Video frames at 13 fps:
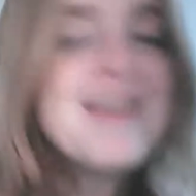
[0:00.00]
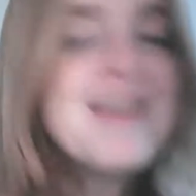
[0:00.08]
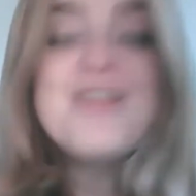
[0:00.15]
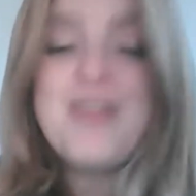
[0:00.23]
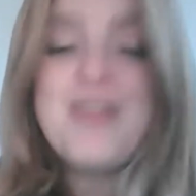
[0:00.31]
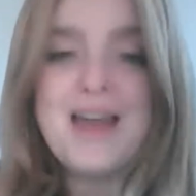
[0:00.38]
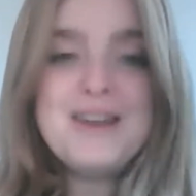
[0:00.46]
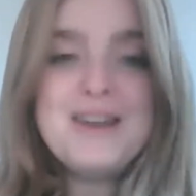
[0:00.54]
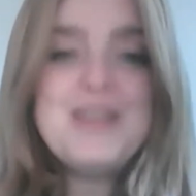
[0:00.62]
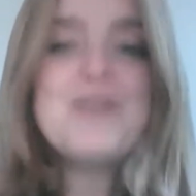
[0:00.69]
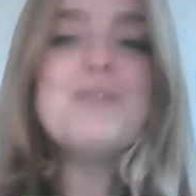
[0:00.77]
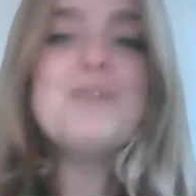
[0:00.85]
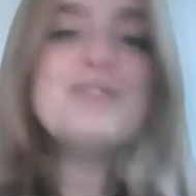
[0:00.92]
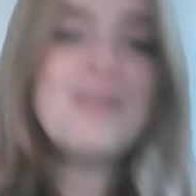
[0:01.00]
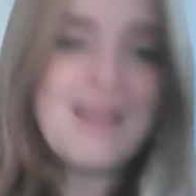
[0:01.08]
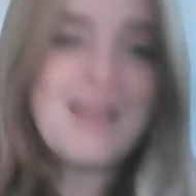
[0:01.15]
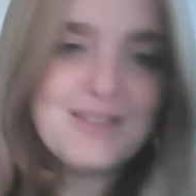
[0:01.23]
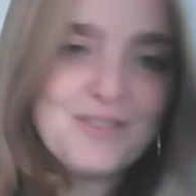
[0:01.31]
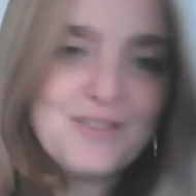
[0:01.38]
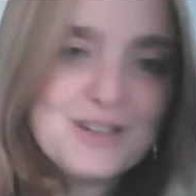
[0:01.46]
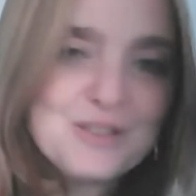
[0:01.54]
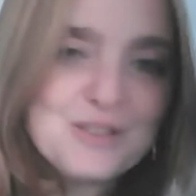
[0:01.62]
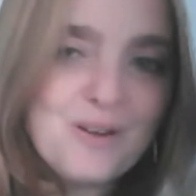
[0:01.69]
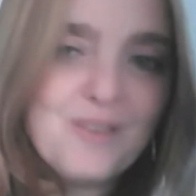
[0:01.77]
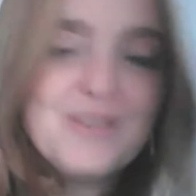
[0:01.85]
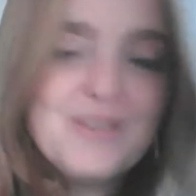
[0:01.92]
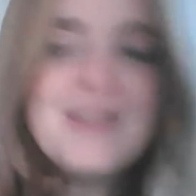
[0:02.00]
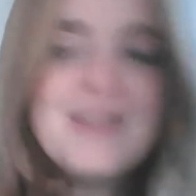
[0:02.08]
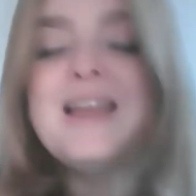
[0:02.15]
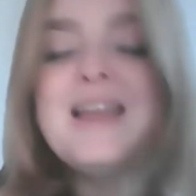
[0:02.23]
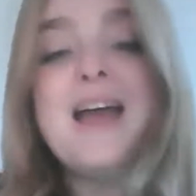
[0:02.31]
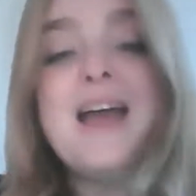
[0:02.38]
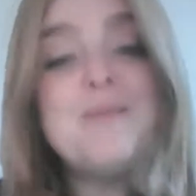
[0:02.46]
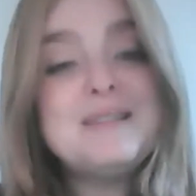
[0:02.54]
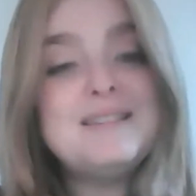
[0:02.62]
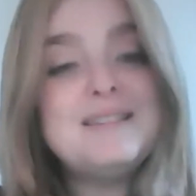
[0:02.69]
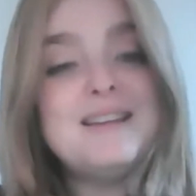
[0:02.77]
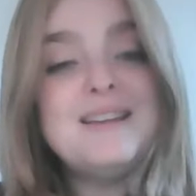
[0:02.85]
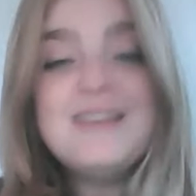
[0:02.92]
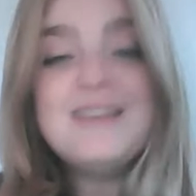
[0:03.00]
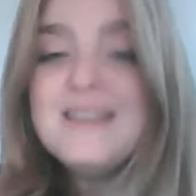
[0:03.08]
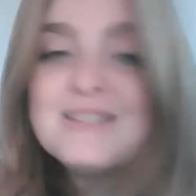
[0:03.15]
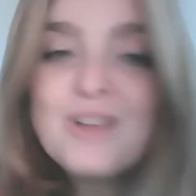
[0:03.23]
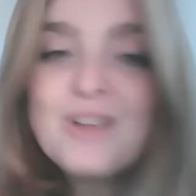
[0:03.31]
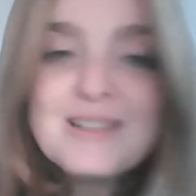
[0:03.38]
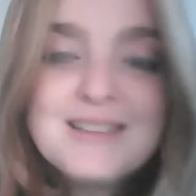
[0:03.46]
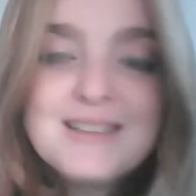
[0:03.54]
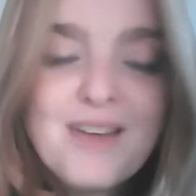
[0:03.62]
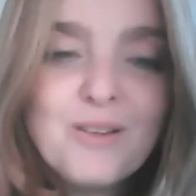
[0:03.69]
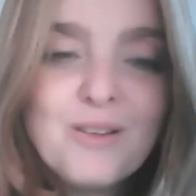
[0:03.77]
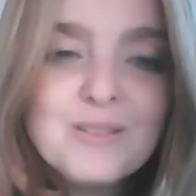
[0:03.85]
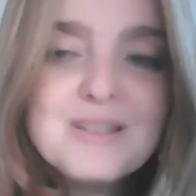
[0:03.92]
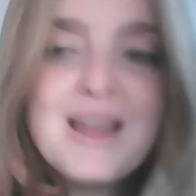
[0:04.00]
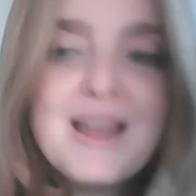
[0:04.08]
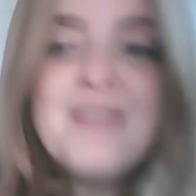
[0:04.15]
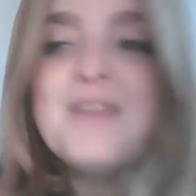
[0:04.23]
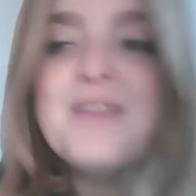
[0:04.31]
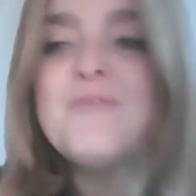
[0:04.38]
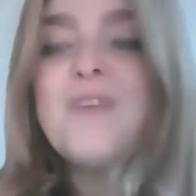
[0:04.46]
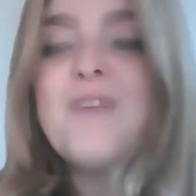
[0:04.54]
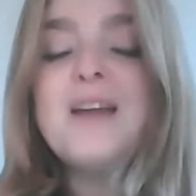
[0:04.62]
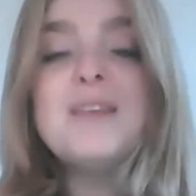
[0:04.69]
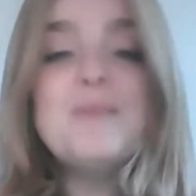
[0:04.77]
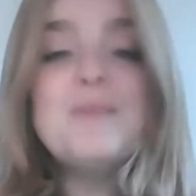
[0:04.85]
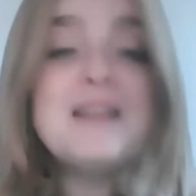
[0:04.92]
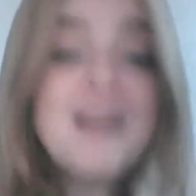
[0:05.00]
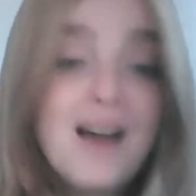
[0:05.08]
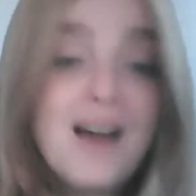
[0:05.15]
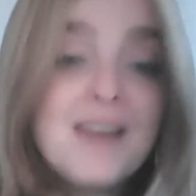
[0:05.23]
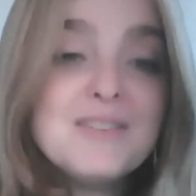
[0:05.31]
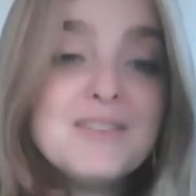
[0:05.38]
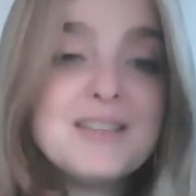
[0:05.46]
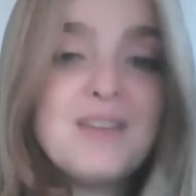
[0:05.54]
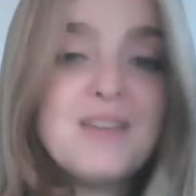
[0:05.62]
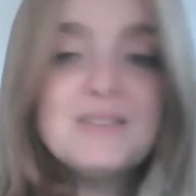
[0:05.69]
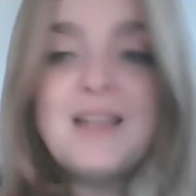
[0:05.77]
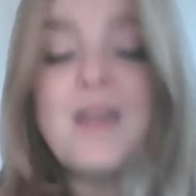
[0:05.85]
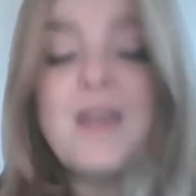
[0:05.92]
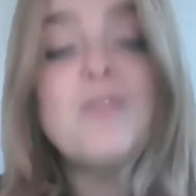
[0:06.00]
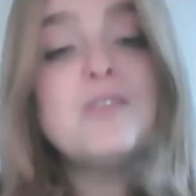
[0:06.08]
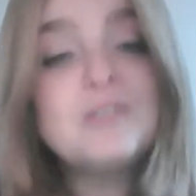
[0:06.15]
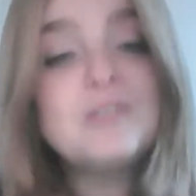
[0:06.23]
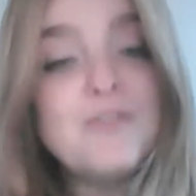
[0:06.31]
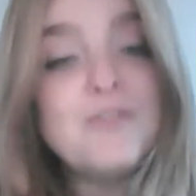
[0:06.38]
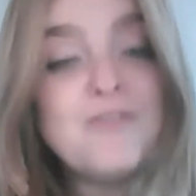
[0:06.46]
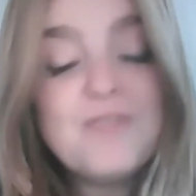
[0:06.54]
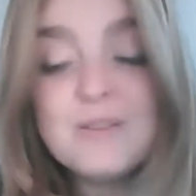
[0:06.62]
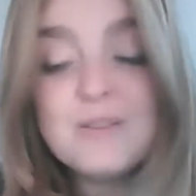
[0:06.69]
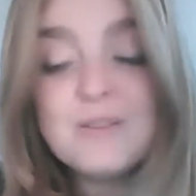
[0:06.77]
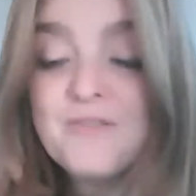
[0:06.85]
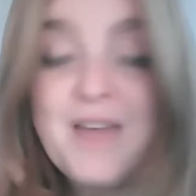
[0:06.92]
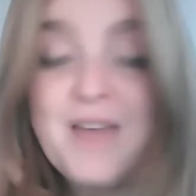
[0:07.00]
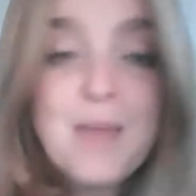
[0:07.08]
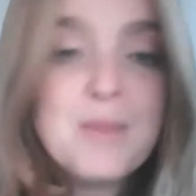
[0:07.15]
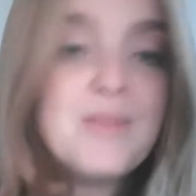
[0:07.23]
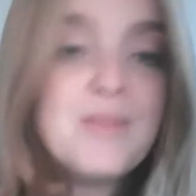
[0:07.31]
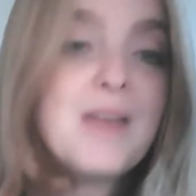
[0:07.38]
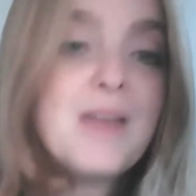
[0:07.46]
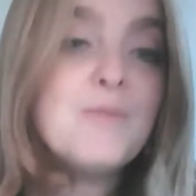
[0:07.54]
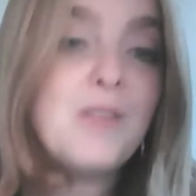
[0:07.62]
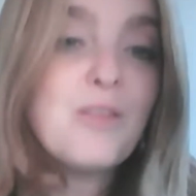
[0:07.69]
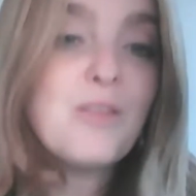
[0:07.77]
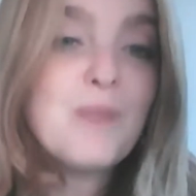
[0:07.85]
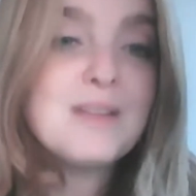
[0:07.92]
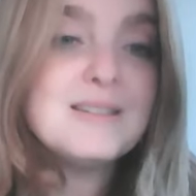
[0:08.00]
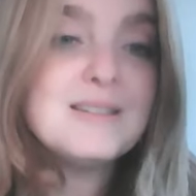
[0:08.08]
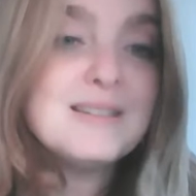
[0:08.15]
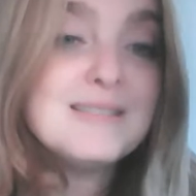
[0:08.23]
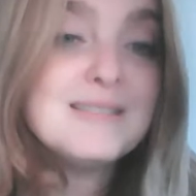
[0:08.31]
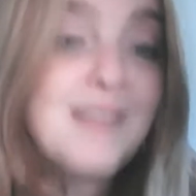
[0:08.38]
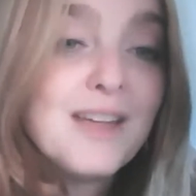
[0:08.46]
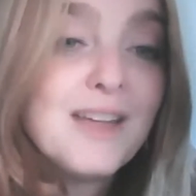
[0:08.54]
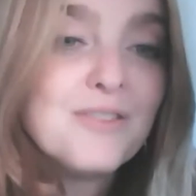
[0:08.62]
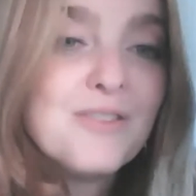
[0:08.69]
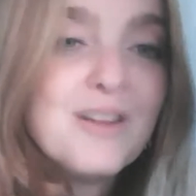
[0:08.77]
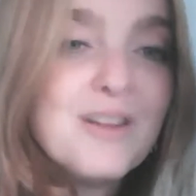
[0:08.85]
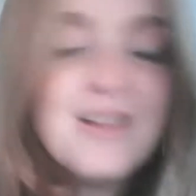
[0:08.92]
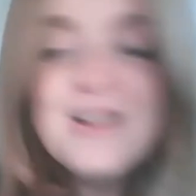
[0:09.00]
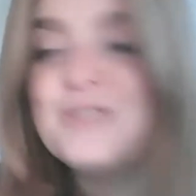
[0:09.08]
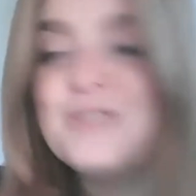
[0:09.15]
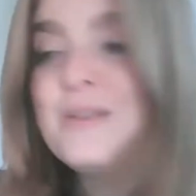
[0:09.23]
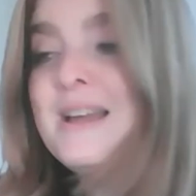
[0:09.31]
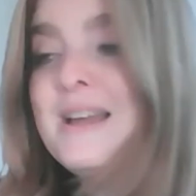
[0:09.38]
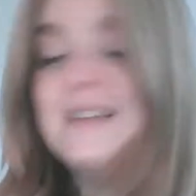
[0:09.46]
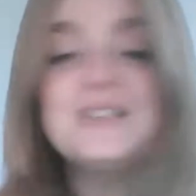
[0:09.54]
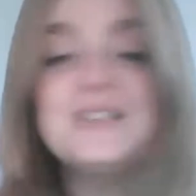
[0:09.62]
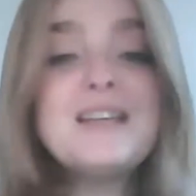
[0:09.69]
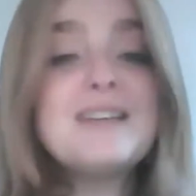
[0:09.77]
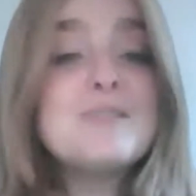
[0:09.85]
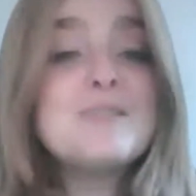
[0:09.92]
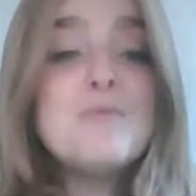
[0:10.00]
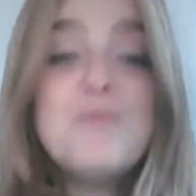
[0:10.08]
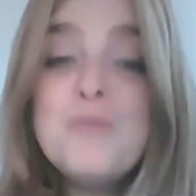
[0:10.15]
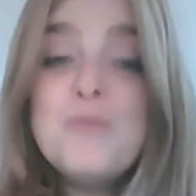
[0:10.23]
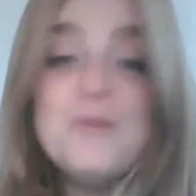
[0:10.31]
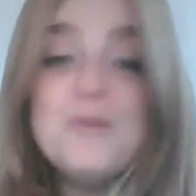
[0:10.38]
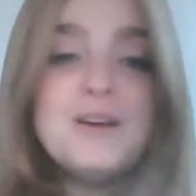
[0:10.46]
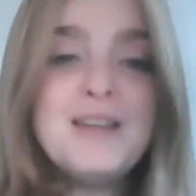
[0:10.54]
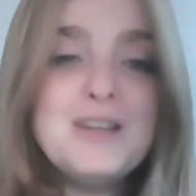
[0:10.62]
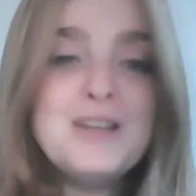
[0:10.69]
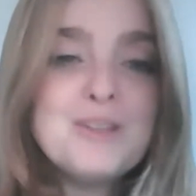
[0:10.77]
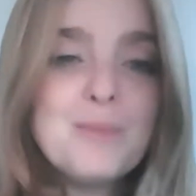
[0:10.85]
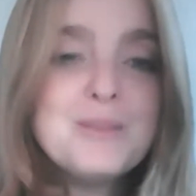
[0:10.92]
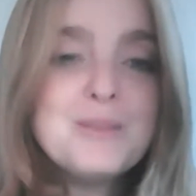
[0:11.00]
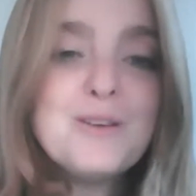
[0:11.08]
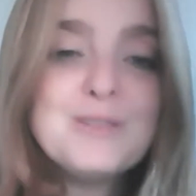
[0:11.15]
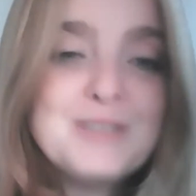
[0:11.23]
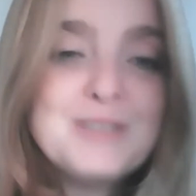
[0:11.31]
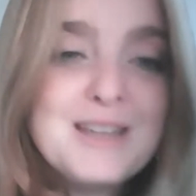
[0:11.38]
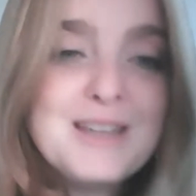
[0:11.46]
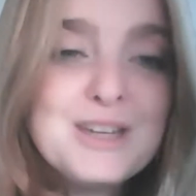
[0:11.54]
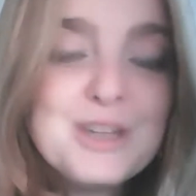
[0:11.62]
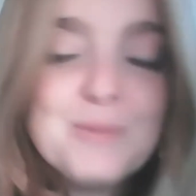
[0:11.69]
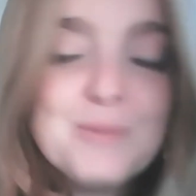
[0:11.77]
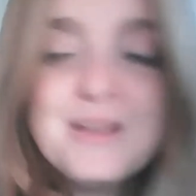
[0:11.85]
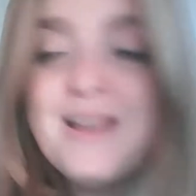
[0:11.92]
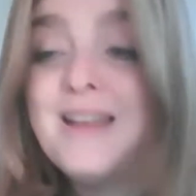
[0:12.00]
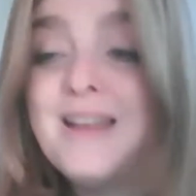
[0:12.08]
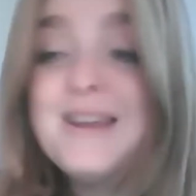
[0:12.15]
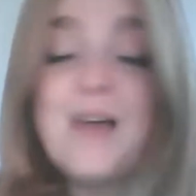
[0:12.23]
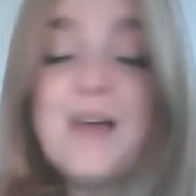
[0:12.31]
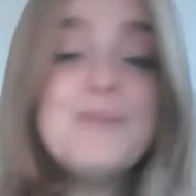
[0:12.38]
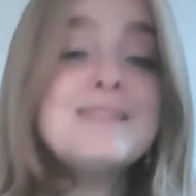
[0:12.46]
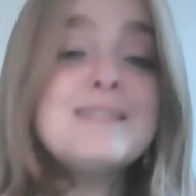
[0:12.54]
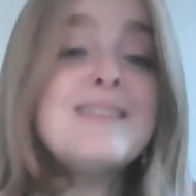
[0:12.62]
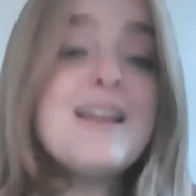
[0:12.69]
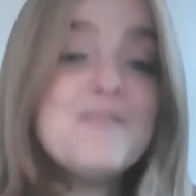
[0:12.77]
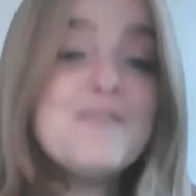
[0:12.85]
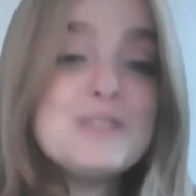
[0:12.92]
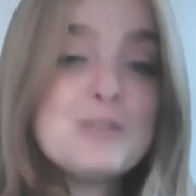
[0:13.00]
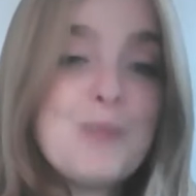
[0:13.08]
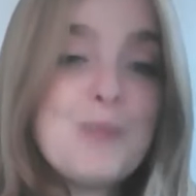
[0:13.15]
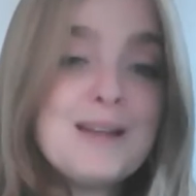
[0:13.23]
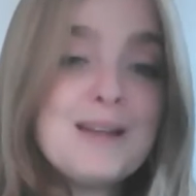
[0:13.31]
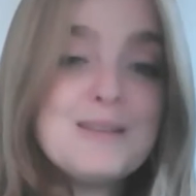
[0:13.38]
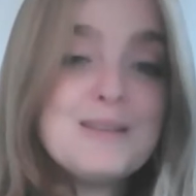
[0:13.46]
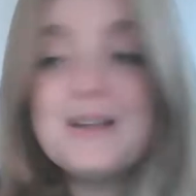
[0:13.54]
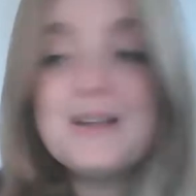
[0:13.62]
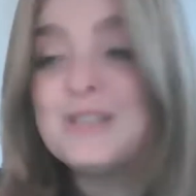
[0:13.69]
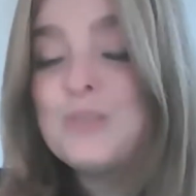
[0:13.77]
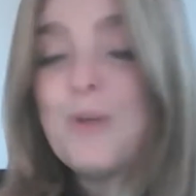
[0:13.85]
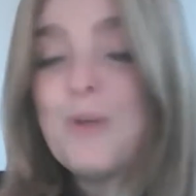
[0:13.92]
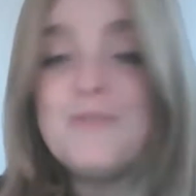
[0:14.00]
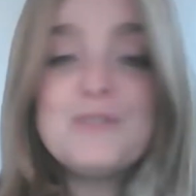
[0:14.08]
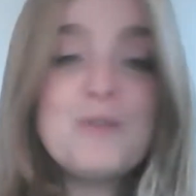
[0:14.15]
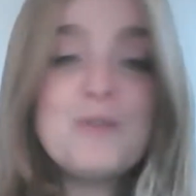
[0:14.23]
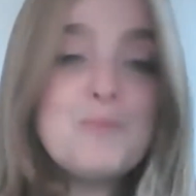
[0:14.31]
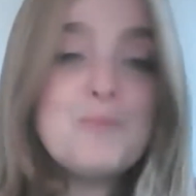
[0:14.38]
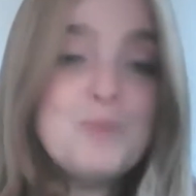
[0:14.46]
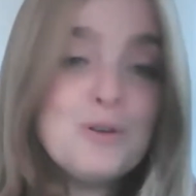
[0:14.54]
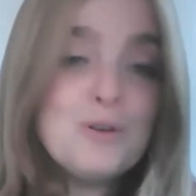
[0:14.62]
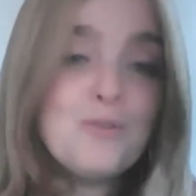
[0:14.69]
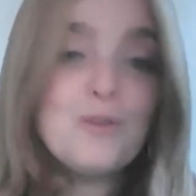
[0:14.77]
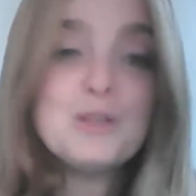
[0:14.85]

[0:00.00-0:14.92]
Then he goes to the land of Israel, and we see he is not settled. And then finally, when he kind of settles down, there's a there's a famine that really threatens his life. So he has to get some food in Egypt. He goes to Egypt. Now his life is threatened because his wife is very beautiful.